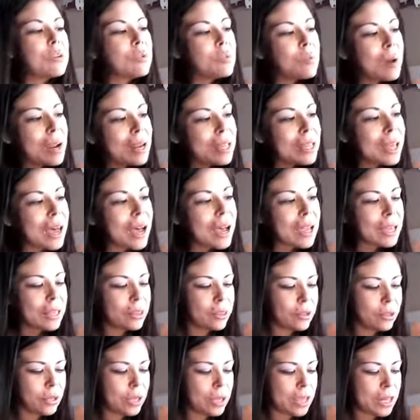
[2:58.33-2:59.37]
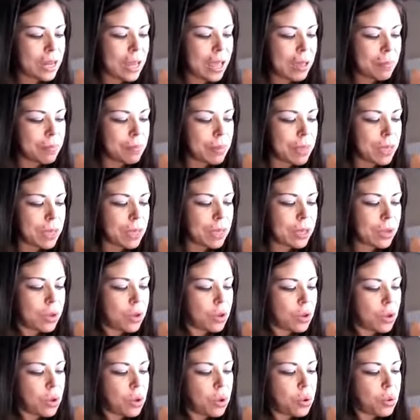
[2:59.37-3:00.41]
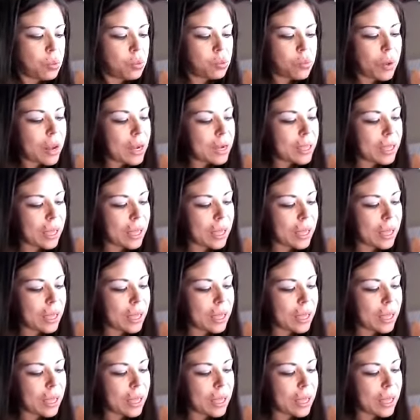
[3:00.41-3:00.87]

a red kite looking at me. Red